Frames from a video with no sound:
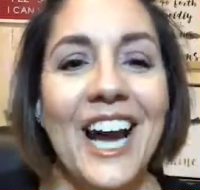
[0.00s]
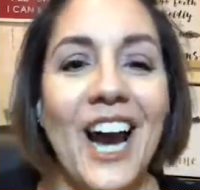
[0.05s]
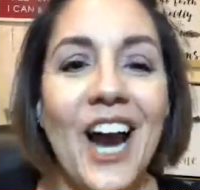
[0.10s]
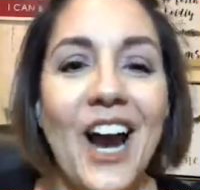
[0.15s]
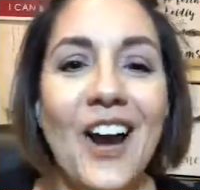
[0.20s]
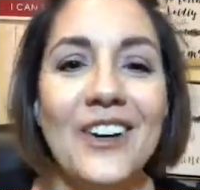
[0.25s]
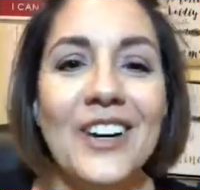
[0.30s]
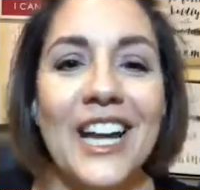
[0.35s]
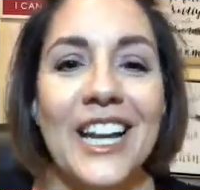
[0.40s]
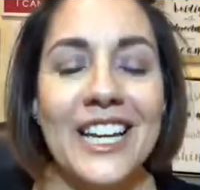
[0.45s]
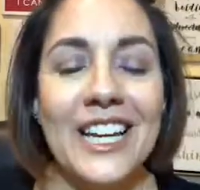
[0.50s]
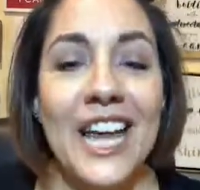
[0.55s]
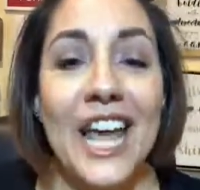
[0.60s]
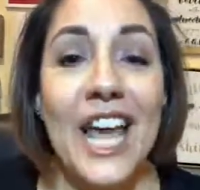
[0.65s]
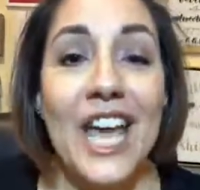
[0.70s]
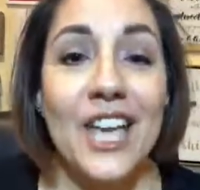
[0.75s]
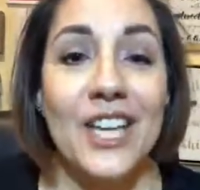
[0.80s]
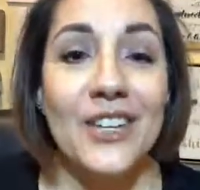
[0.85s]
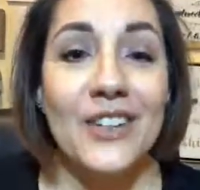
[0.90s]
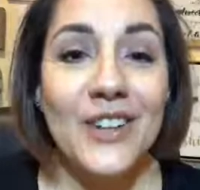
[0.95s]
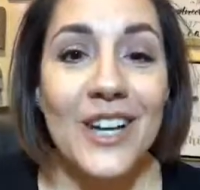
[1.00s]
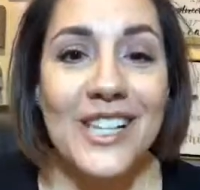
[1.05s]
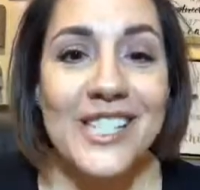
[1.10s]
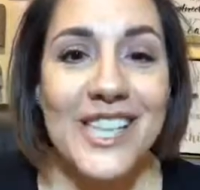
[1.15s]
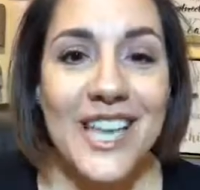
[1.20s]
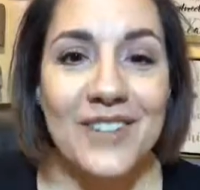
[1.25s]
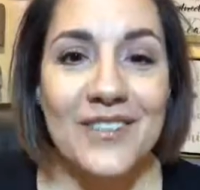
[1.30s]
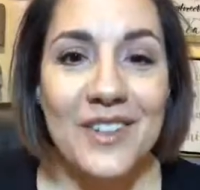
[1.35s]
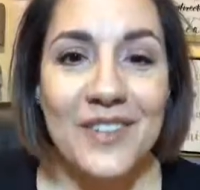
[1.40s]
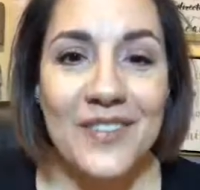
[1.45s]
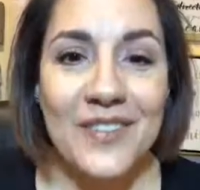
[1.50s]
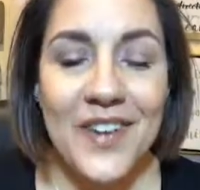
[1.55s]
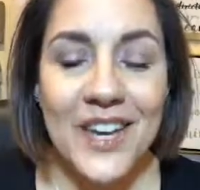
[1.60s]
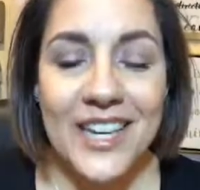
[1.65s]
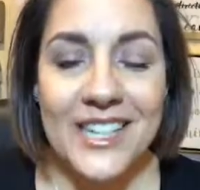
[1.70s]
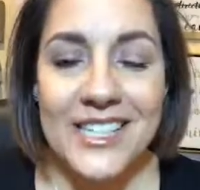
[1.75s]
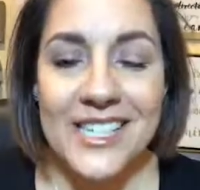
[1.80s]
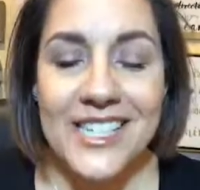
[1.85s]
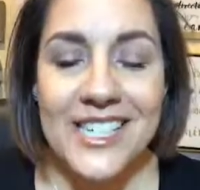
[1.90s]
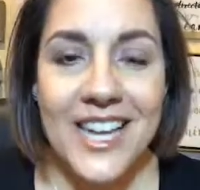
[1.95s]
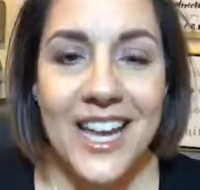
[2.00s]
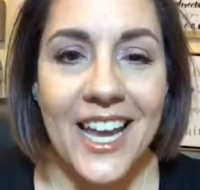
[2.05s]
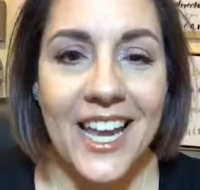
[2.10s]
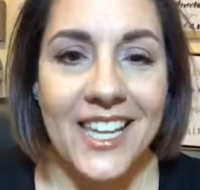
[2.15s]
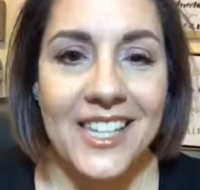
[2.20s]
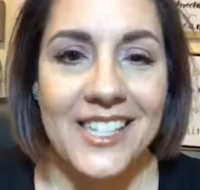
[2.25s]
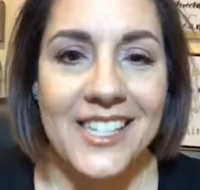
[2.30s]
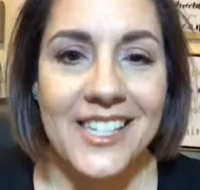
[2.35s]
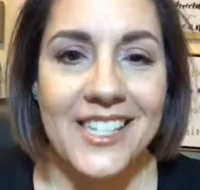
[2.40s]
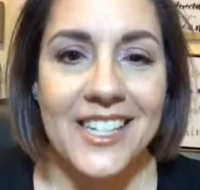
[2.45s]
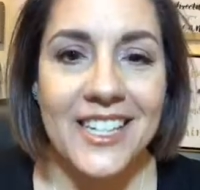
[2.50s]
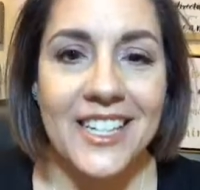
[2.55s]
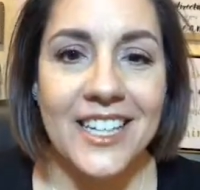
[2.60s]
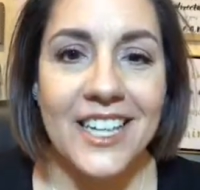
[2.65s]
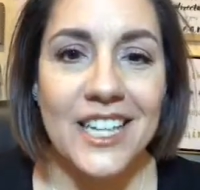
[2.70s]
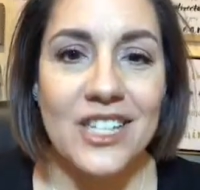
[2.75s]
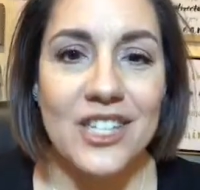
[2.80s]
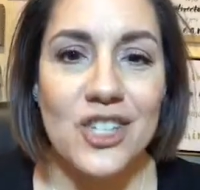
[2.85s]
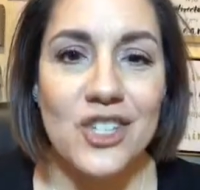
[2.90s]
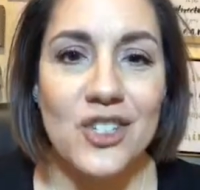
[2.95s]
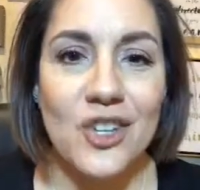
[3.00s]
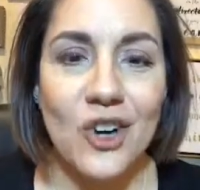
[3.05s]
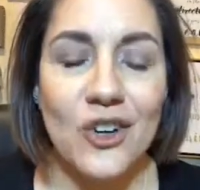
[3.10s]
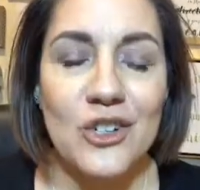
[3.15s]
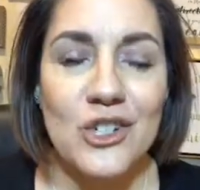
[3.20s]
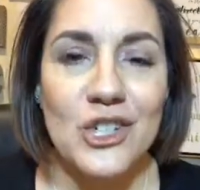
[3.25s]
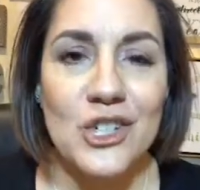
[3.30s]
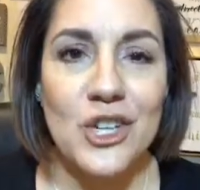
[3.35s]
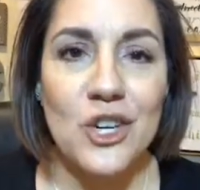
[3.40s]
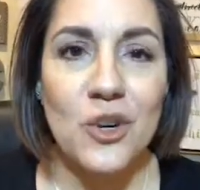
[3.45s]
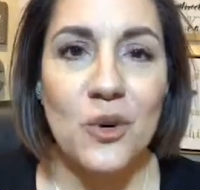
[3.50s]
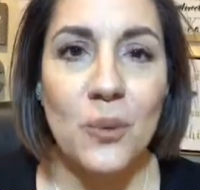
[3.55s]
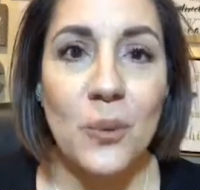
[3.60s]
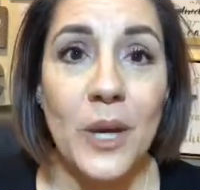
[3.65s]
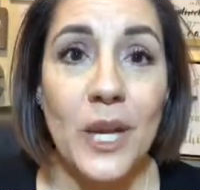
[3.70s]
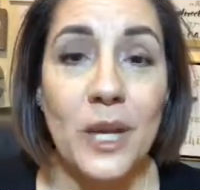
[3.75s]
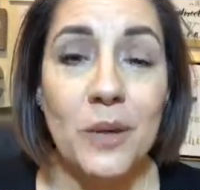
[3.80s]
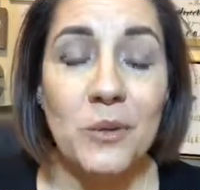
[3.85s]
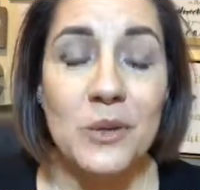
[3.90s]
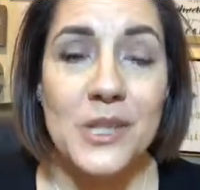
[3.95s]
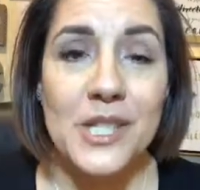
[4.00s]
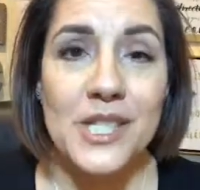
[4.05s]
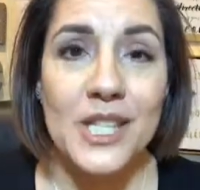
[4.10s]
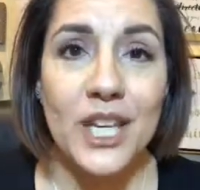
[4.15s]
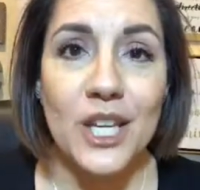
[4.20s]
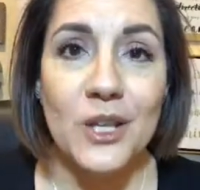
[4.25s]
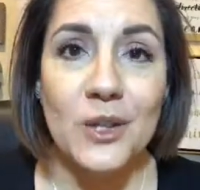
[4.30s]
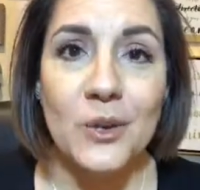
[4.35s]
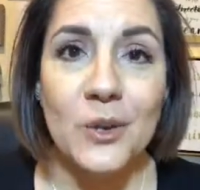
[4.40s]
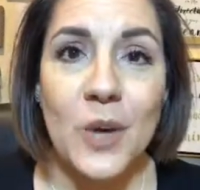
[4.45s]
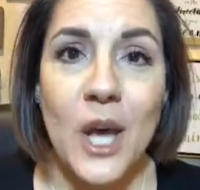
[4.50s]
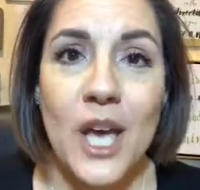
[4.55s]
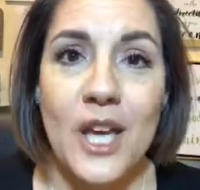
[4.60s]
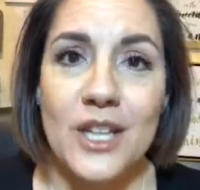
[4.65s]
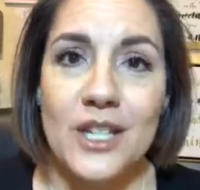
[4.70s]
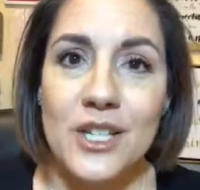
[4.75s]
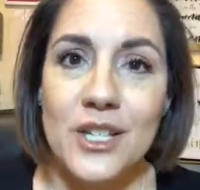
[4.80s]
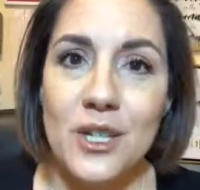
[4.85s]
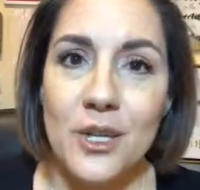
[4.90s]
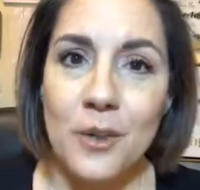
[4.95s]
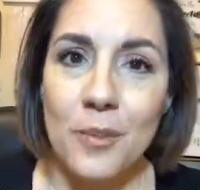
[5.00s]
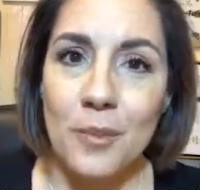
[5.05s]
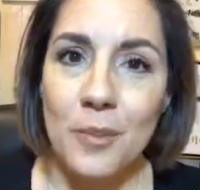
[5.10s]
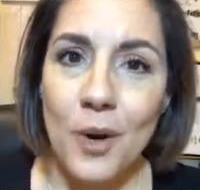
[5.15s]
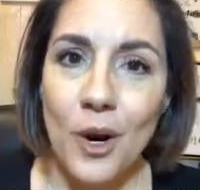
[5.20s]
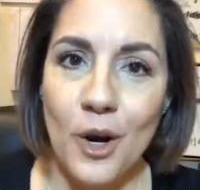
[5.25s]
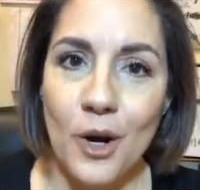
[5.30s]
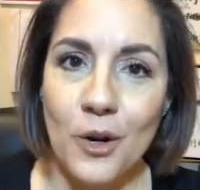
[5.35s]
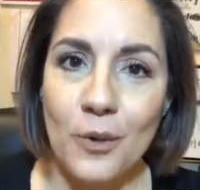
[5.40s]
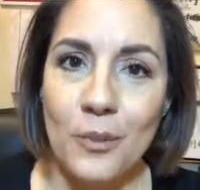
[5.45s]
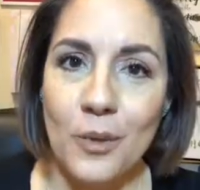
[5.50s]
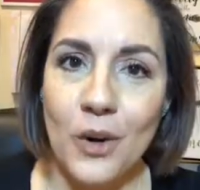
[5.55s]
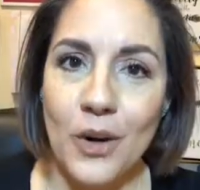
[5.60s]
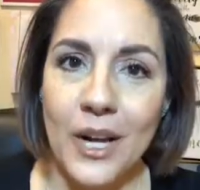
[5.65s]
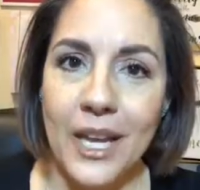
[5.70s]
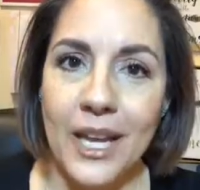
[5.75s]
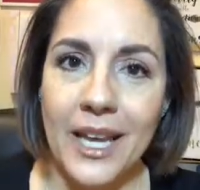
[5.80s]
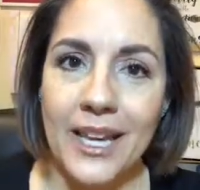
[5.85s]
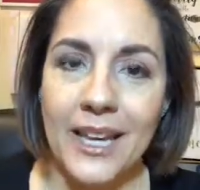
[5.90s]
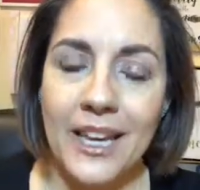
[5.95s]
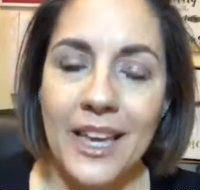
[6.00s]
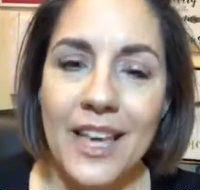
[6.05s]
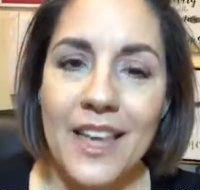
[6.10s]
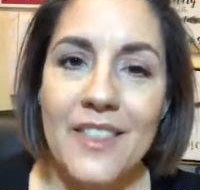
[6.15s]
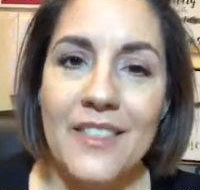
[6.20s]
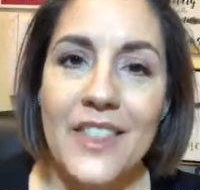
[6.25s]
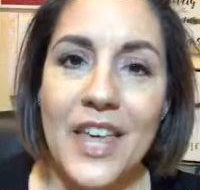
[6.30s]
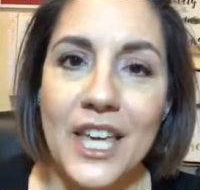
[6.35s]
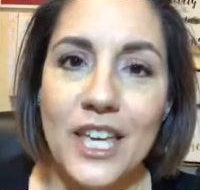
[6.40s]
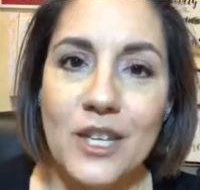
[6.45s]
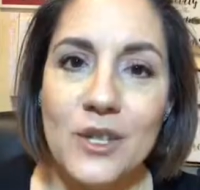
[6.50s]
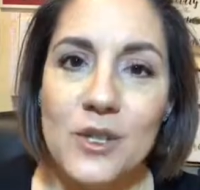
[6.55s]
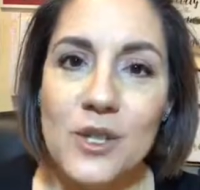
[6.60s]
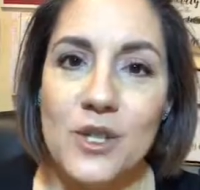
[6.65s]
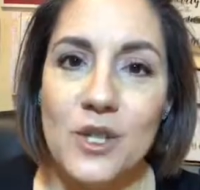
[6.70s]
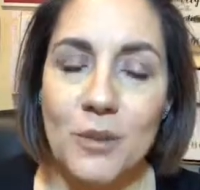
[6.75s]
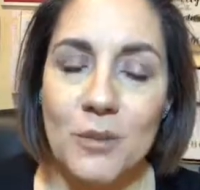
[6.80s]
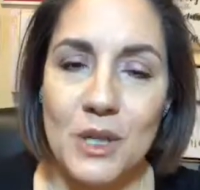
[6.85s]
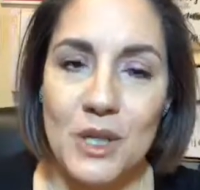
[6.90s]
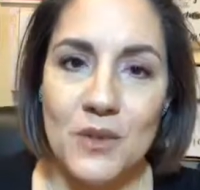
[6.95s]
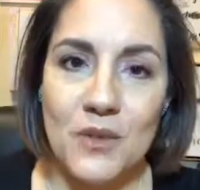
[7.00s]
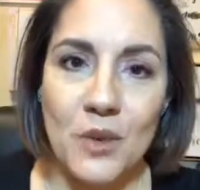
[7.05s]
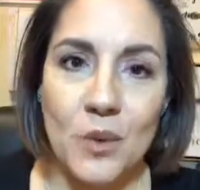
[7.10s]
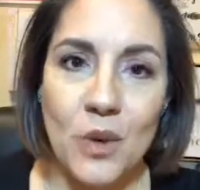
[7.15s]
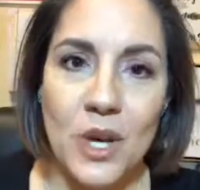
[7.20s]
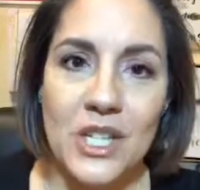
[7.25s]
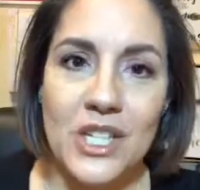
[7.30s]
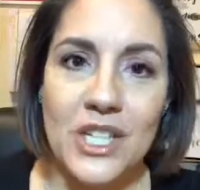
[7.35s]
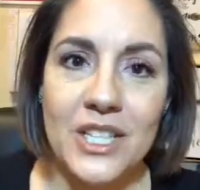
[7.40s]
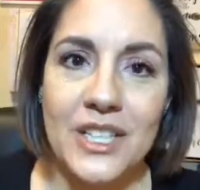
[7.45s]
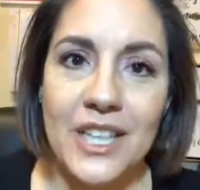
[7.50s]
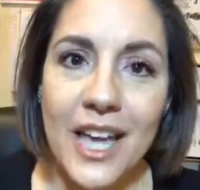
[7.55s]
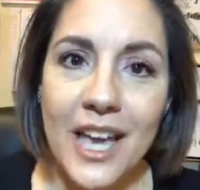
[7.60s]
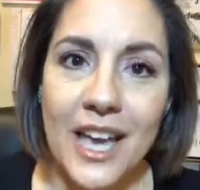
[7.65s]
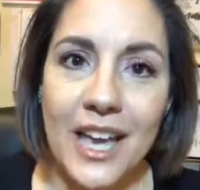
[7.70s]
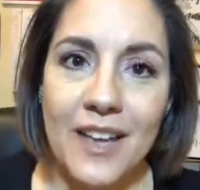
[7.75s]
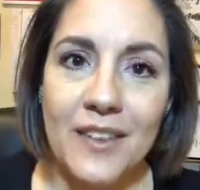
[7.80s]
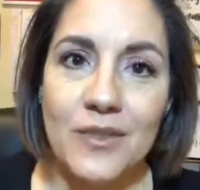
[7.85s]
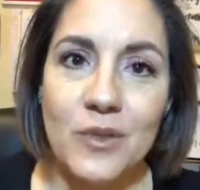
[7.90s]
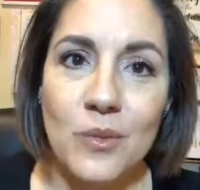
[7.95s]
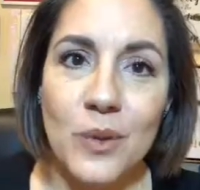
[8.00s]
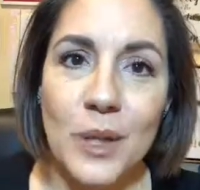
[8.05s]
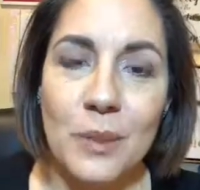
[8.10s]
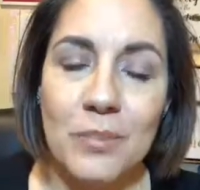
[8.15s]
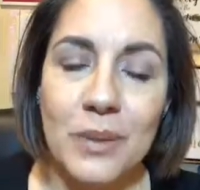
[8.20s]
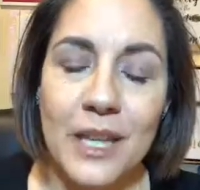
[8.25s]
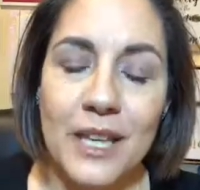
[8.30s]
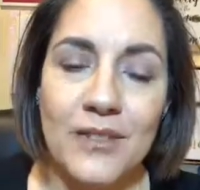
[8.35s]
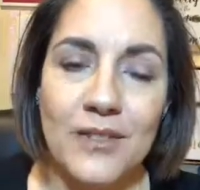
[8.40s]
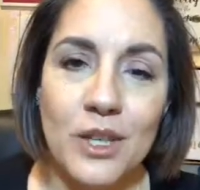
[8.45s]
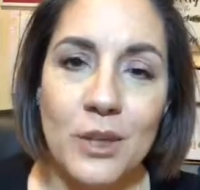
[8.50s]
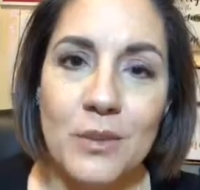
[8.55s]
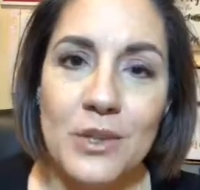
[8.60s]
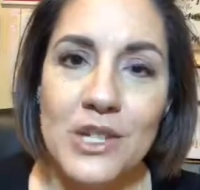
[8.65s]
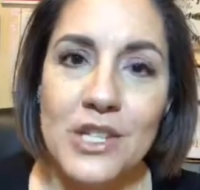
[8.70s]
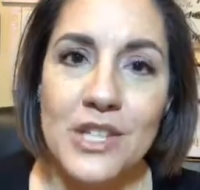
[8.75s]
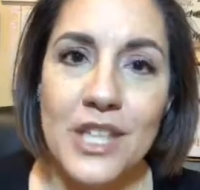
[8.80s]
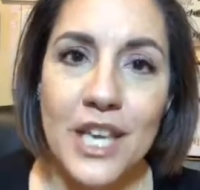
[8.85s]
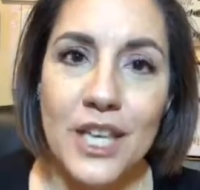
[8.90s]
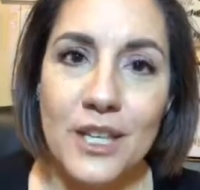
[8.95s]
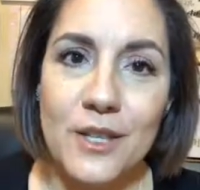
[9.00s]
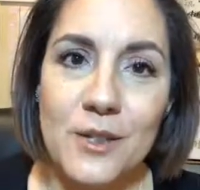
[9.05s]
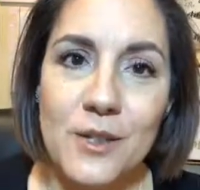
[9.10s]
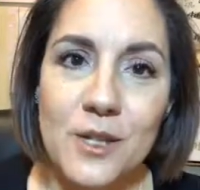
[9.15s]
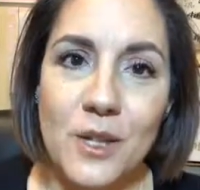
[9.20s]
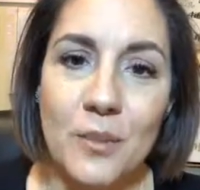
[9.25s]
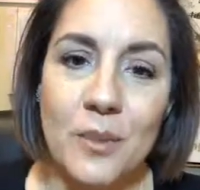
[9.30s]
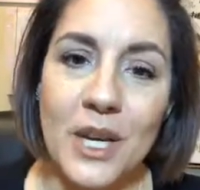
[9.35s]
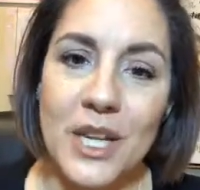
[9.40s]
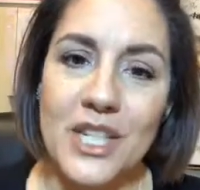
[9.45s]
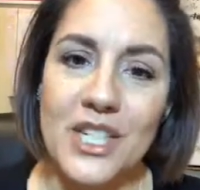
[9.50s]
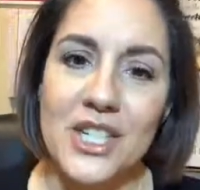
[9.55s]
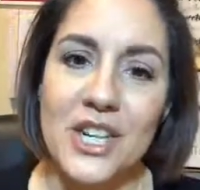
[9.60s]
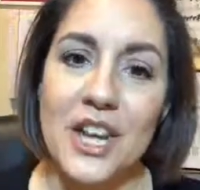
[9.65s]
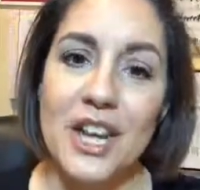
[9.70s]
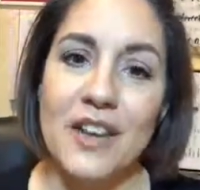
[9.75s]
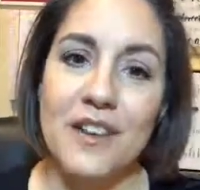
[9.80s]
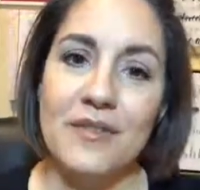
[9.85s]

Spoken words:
All right. You guys have a fantastic start to your week. We'll see you tomorrow morning. Thank you so much for watching live. Replay viewers, thank you so much.